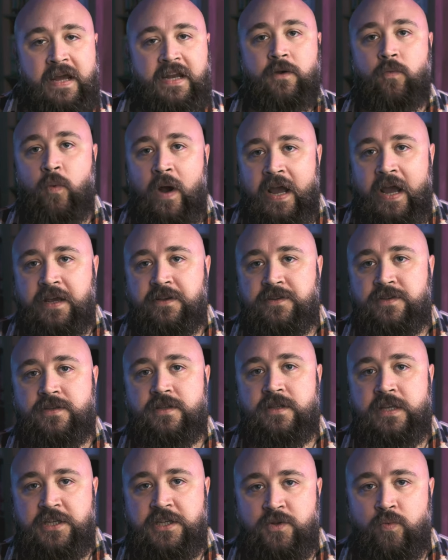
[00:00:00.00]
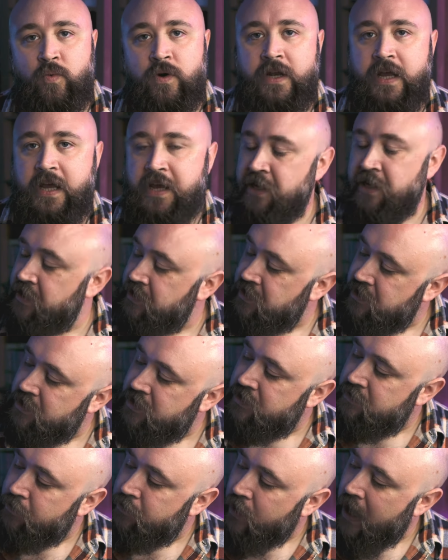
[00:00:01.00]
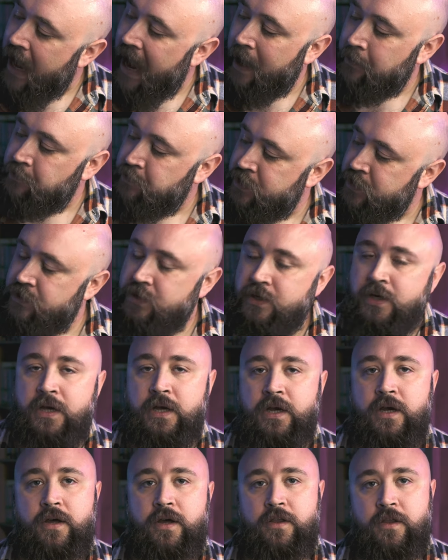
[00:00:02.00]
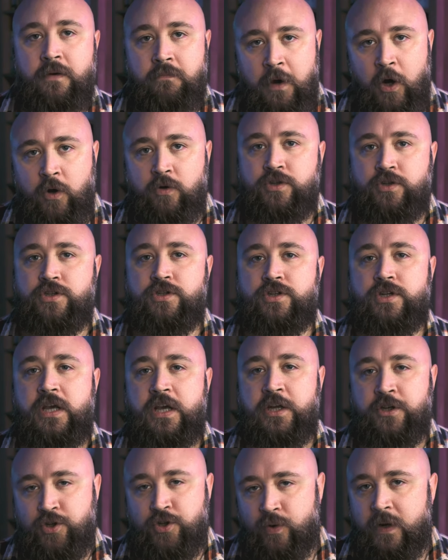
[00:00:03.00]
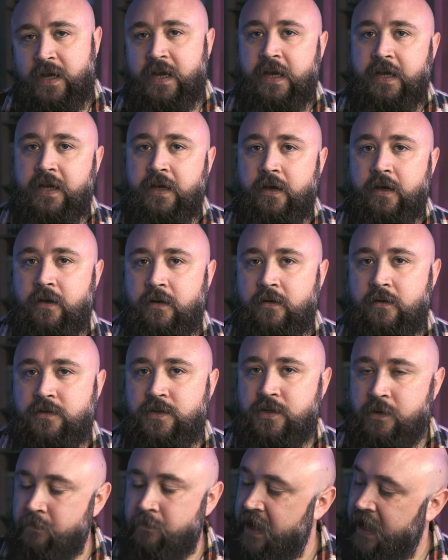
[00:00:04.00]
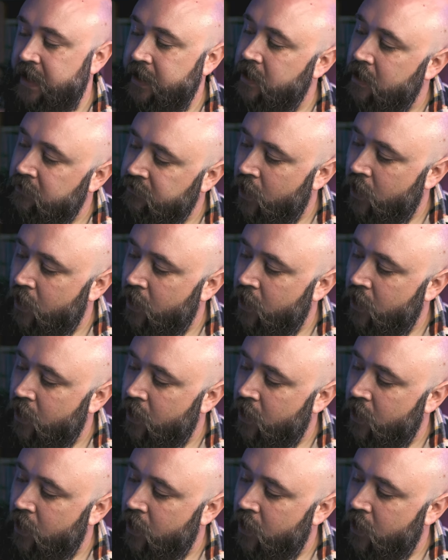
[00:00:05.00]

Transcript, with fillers: ways, this one is perhaps the most intriguing to me of all